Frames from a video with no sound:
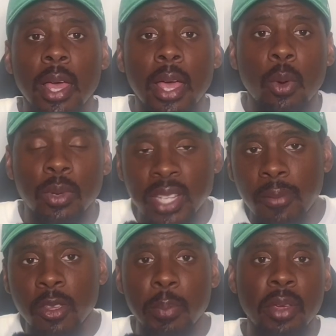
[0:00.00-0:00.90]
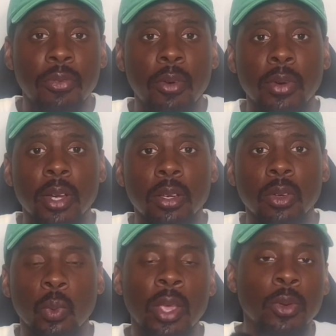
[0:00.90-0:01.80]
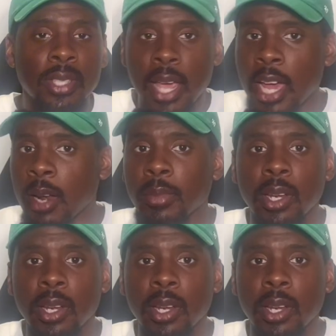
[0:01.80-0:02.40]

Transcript: was the MVP frontrunner when he was tearing up the